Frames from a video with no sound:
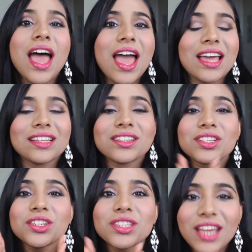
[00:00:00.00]
And
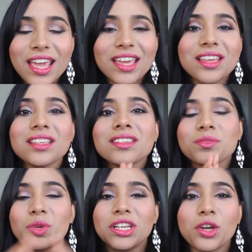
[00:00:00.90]
today's
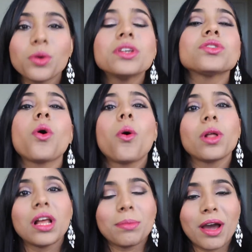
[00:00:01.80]
video is
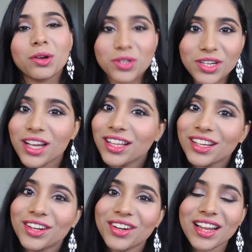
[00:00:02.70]
all about color
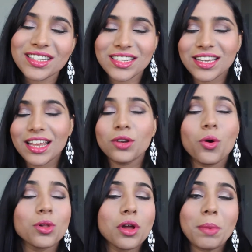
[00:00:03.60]
correcting and
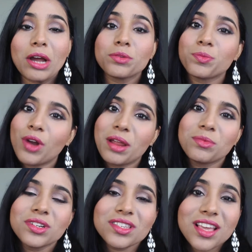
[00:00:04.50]
all about
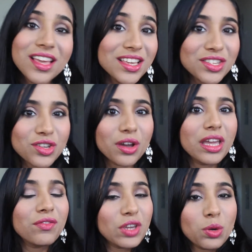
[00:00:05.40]
primers. So
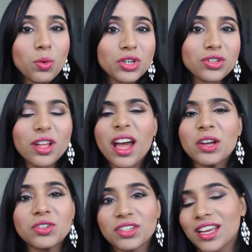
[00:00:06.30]
if you want to know how
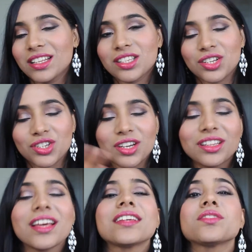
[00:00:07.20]
to get such a
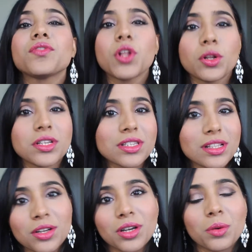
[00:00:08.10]
nice flawless
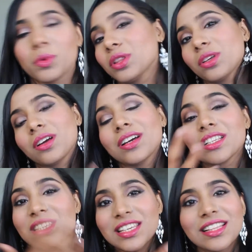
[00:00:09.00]
look with
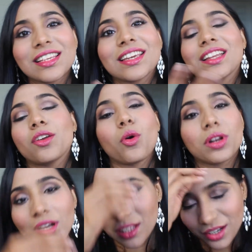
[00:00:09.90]
concealing and all
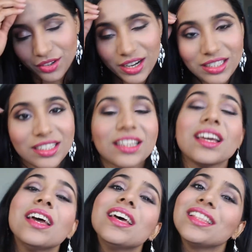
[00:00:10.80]
color correcting,
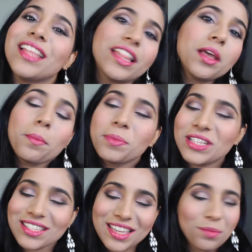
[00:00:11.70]
then
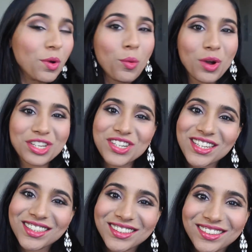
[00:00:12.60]
please keep
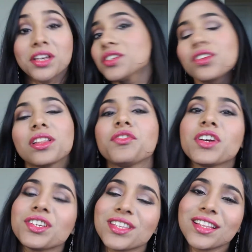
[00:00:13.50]
watching. So the
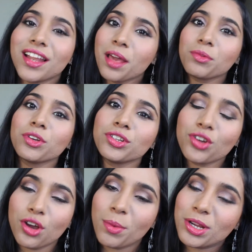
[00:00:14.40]
first thing that I'm going to
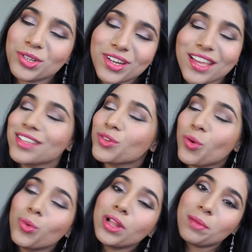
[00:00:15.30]
talk about today is
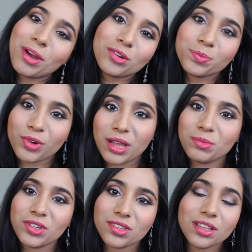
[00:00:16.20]
all about
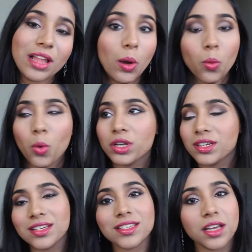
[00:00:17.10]
primers. Now, what
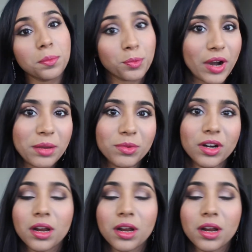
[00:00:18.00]
is a primer?